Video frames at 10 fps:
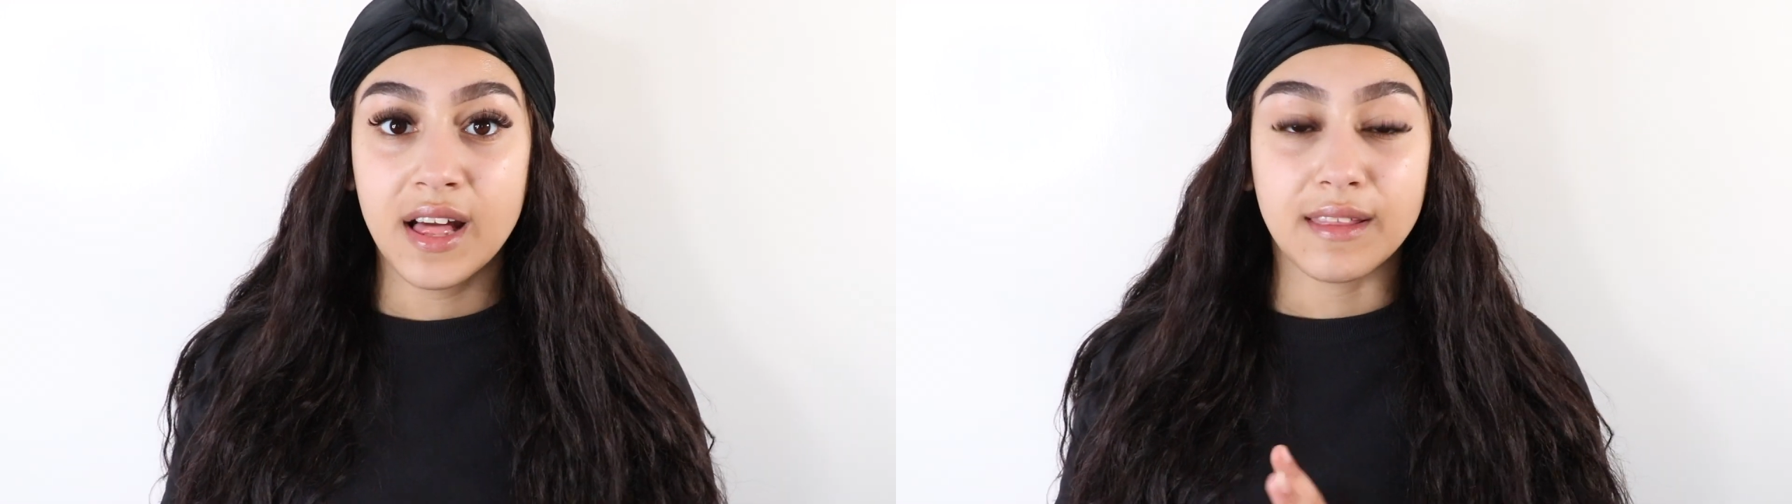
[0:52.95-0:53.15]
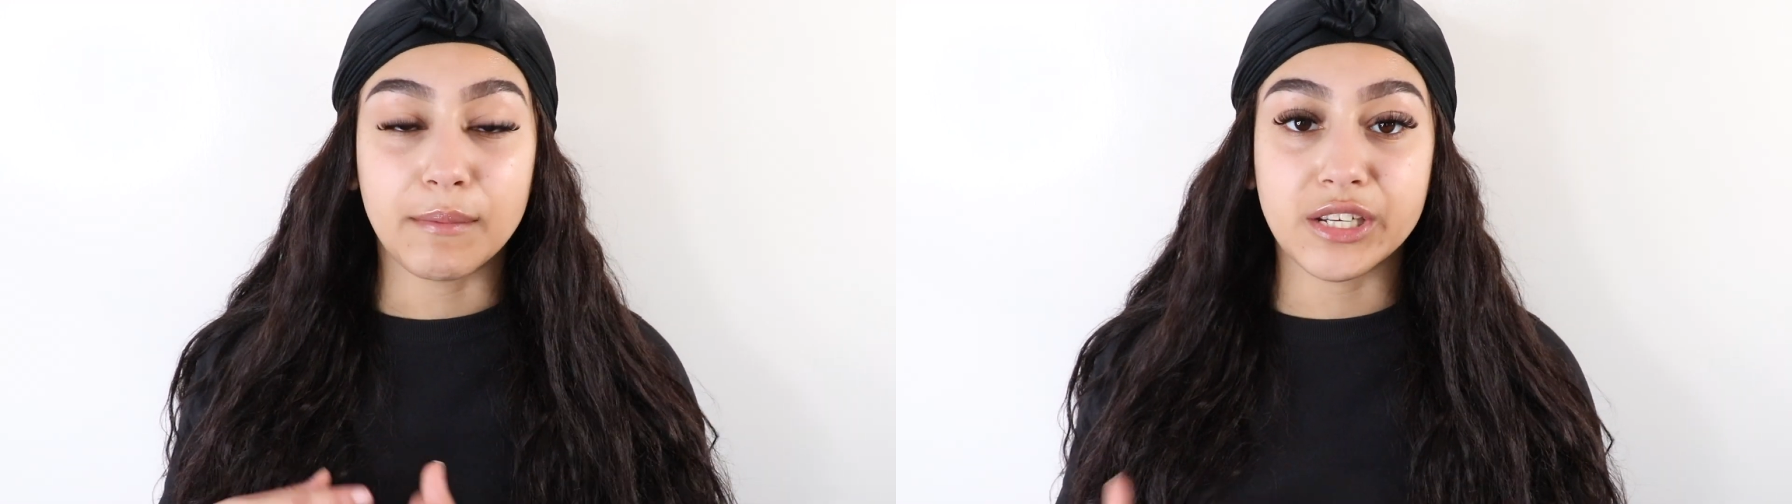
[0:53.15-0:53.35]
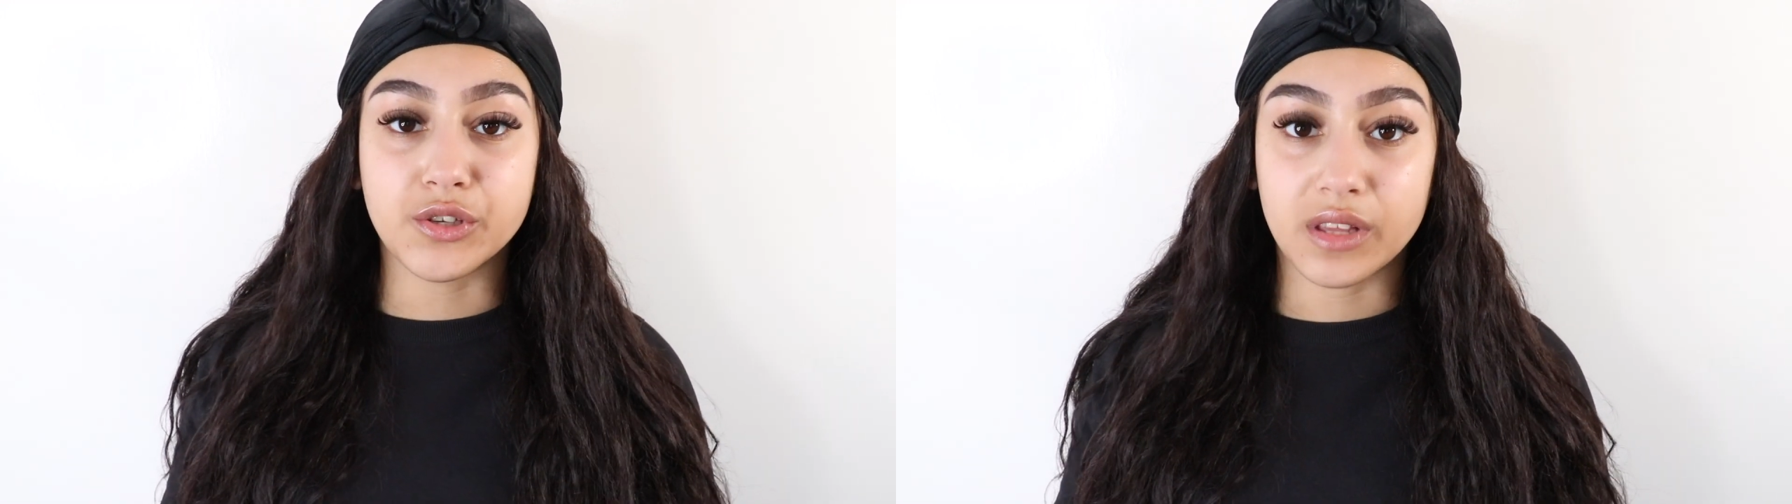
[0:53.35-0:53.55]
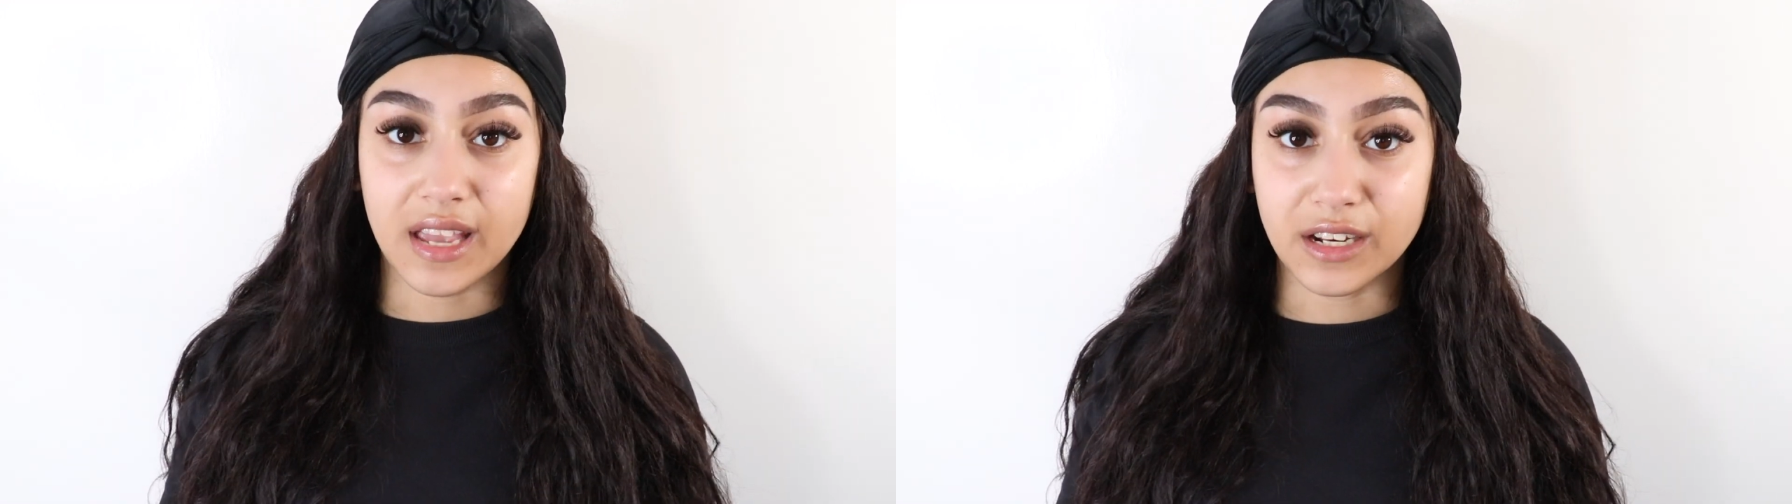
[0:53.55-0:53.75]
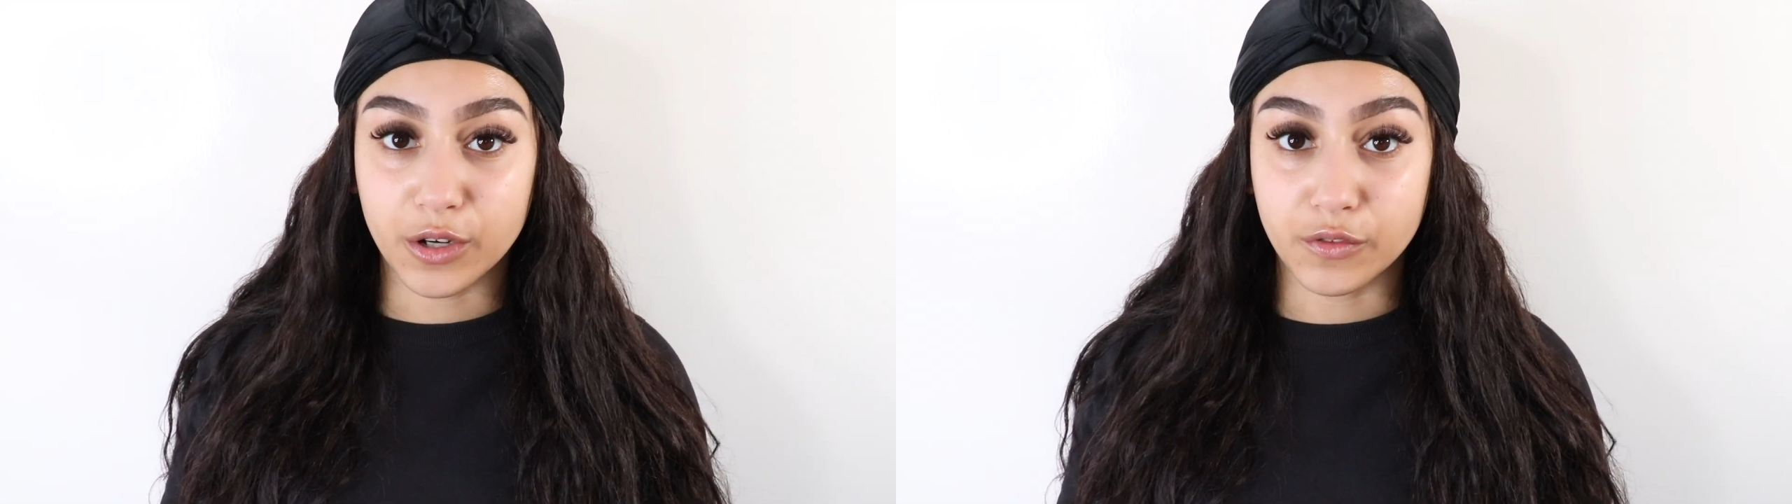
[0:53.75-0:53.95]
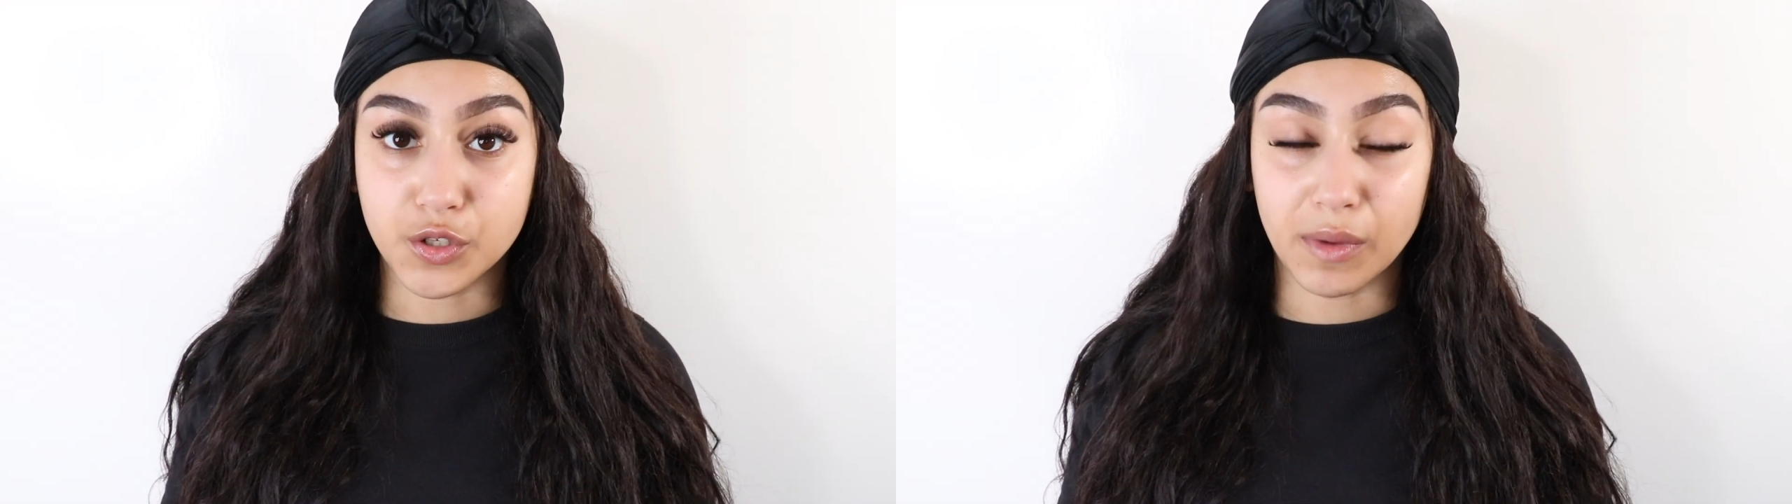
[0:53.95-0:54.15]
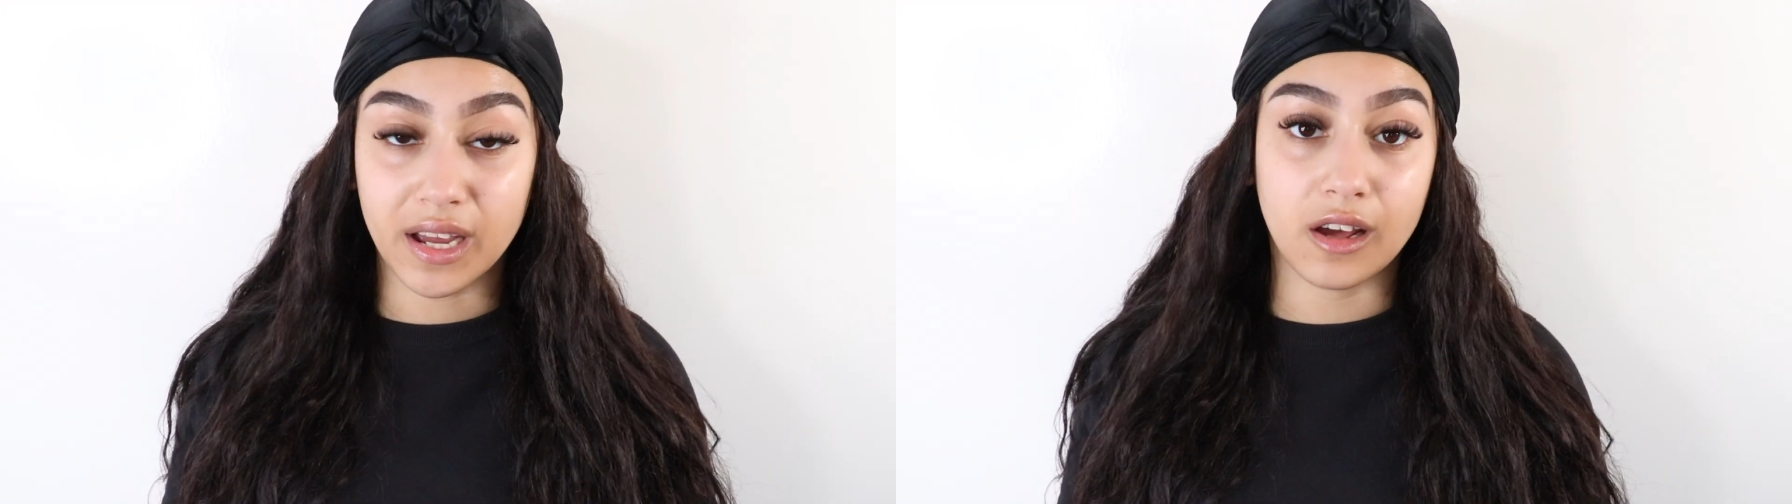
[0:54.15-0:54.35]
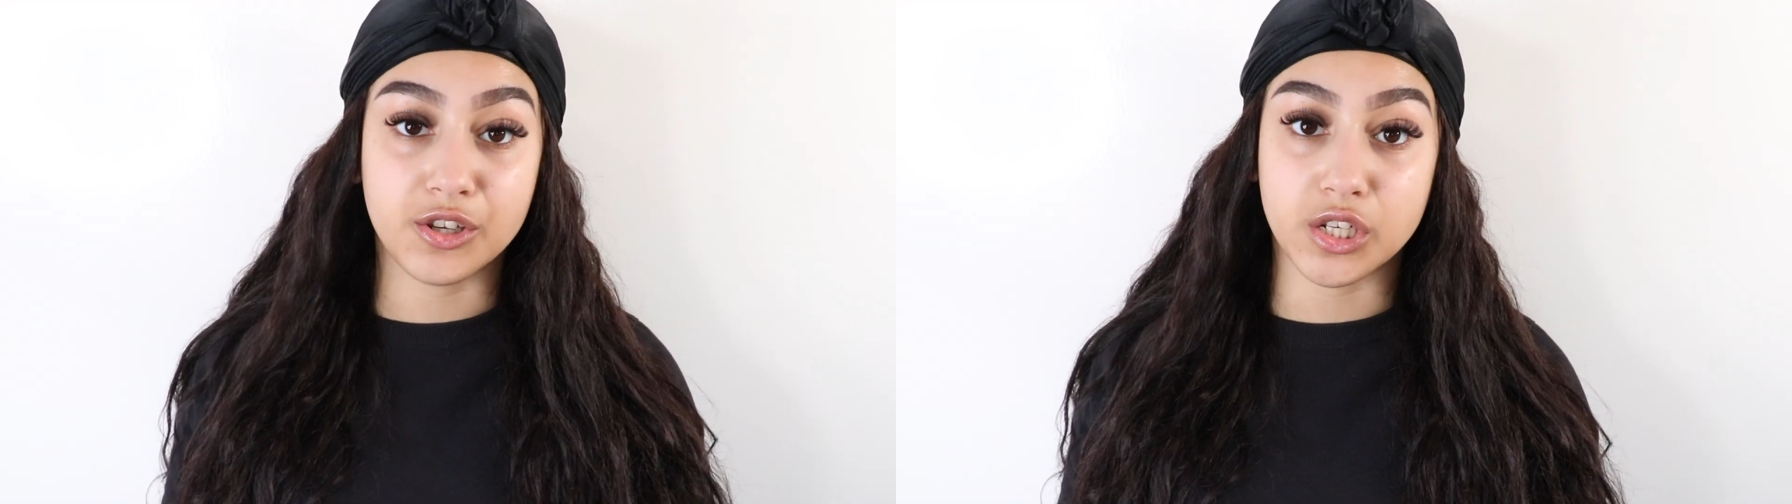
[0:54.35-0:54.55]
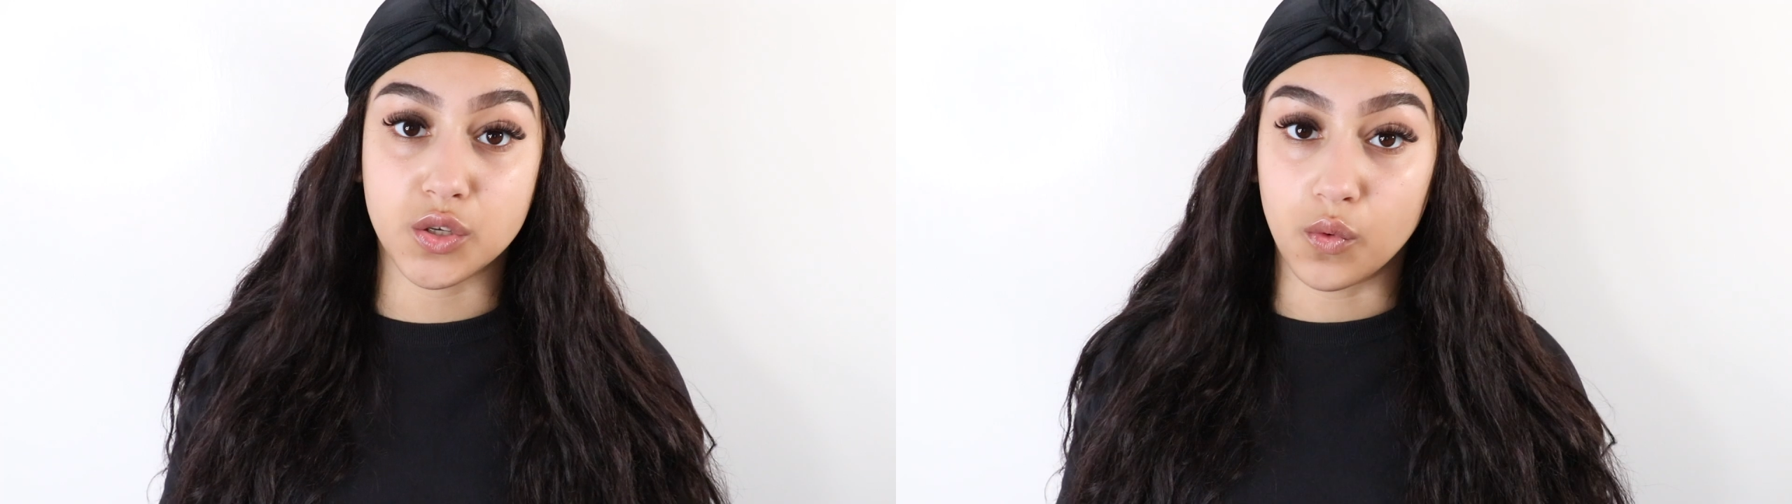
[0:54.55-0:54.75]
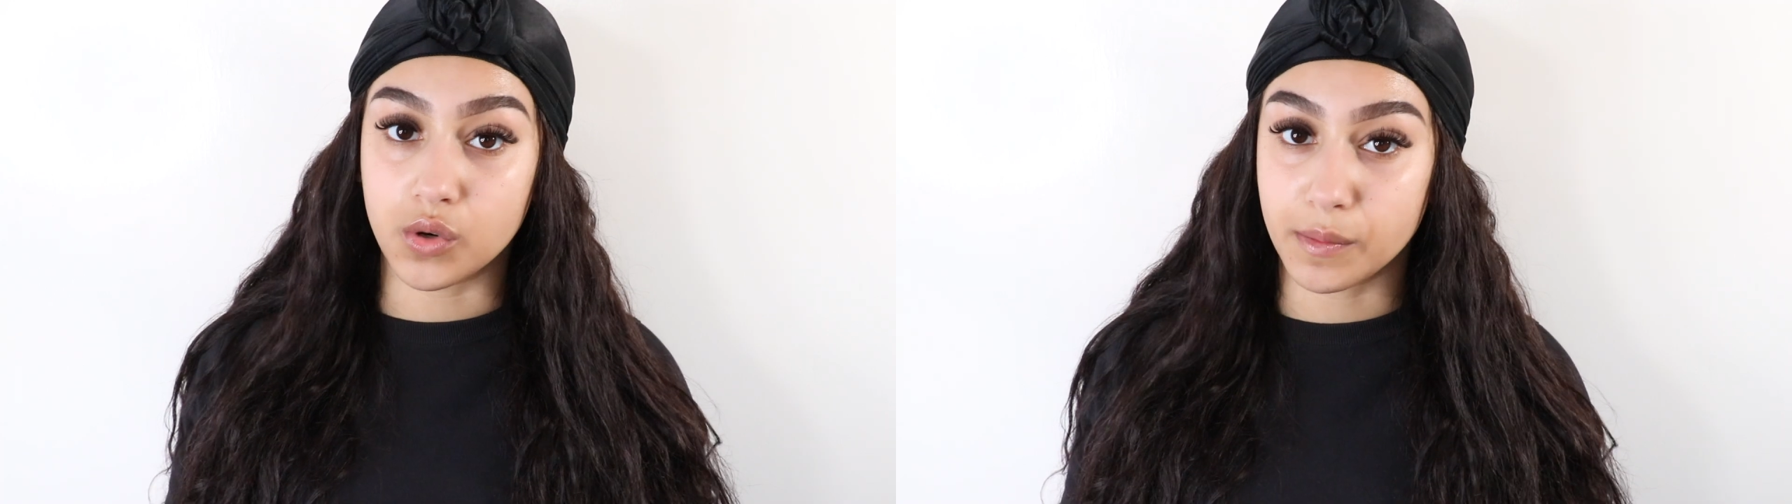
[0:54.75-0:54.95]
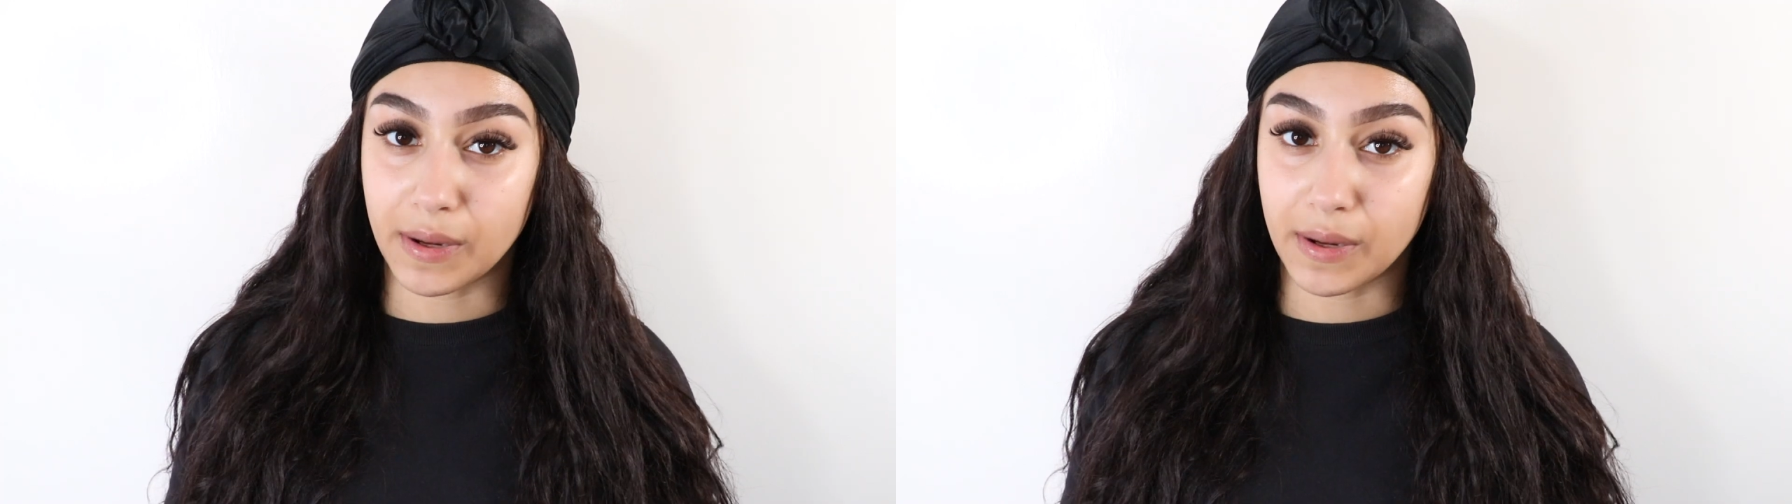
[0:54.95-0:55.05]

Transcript: then make sure that you head over to my allergic to water